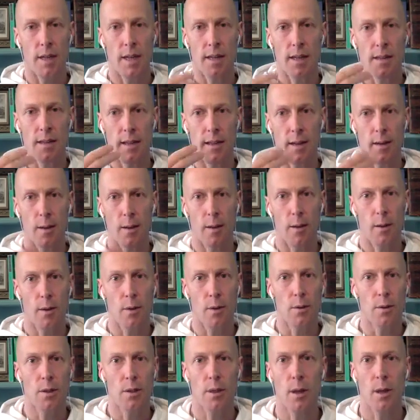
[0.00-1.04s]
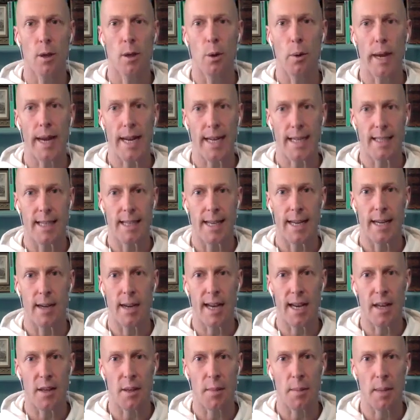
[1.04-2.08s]
And then a long, slow exhale
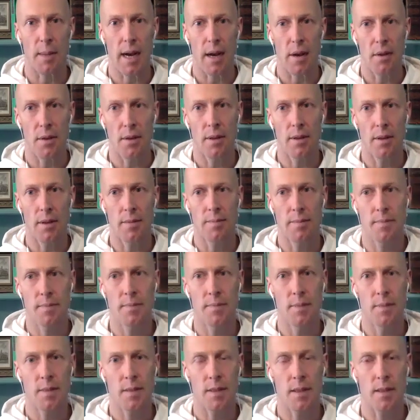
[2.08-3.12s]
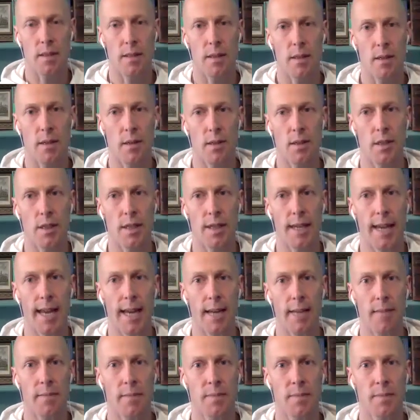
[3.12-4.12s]
out the mouth, as long as you can.